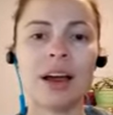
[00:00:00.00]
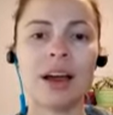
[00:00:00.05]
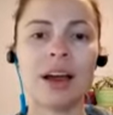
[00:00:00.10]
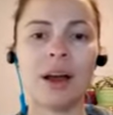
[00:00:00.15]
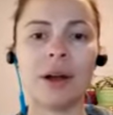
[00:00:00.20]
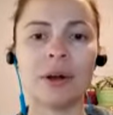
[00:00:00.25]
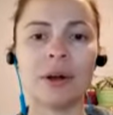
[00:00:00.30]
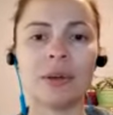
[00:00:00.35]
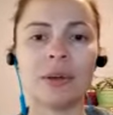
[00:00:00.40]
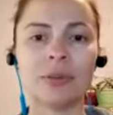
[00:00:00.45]

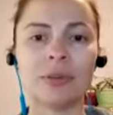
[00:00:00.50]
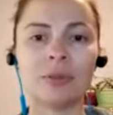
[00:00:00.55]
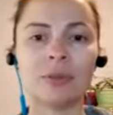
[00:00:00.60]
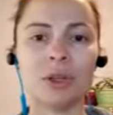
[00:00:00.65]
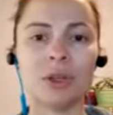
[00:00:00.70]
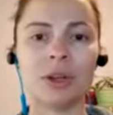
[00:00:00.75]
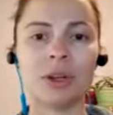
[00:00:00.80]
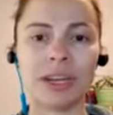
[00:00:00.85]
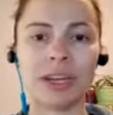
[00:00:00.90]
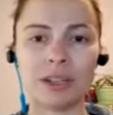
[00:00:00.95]
Um,
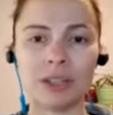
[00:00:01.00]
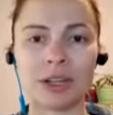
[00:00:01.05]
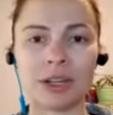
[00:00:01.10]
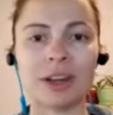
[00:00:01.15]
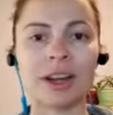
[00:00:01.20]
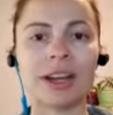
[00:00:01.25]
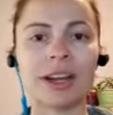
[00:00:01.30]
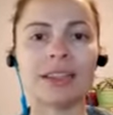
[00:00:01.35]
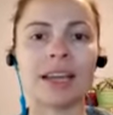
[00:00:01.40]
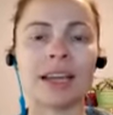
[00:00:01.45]
you can
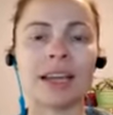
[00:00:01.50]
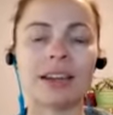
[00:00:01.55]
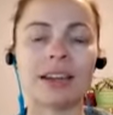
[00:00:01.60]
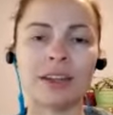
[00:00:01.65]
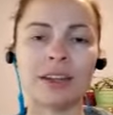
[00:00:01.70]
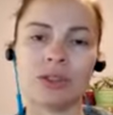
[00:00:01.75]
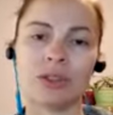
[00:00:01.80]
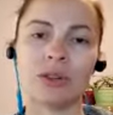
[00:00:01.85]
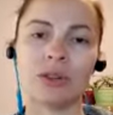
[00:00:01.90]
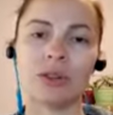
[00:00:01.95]
integrate that
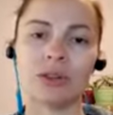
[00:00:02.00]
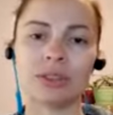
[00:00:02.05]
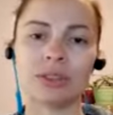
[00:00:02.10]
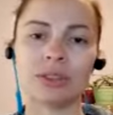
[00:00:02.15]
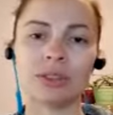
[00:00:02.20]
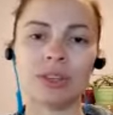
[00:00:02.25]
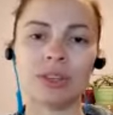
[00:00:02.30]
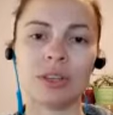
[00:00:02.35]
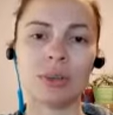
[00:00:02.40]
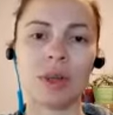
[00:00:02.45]
into your
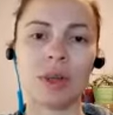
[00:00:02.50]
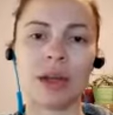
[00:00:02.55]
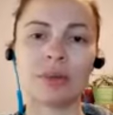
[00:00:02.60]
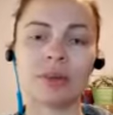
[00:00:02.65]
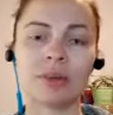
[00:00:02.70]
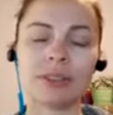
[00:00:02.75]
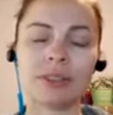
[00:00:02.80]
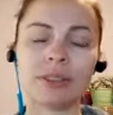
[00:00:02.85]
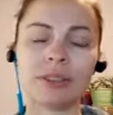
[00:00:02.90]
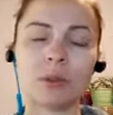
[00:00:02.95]
sleep
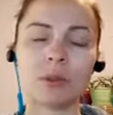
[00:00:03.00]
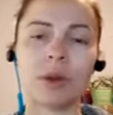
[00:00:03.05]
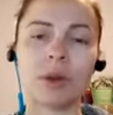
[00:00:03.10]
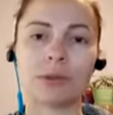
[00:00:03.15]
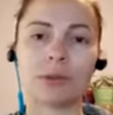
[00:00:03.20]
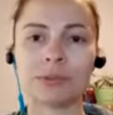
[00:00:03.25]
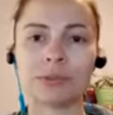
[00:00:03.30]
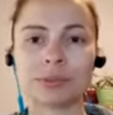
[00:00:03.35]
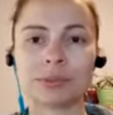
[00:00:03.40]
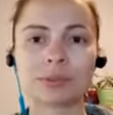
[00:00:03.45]
habits as well.
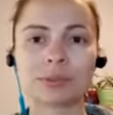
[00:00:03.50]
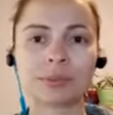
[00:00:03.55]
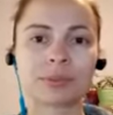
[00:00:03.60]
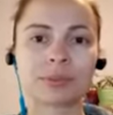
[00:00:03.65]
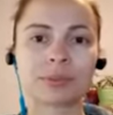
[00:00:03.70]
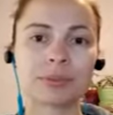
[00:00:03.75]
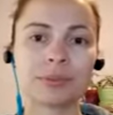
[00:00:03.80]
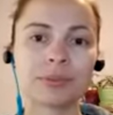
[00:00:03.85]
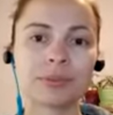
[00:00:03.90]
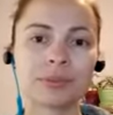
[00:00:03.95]

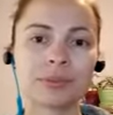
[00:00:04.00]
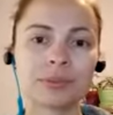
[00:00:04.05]
Oh,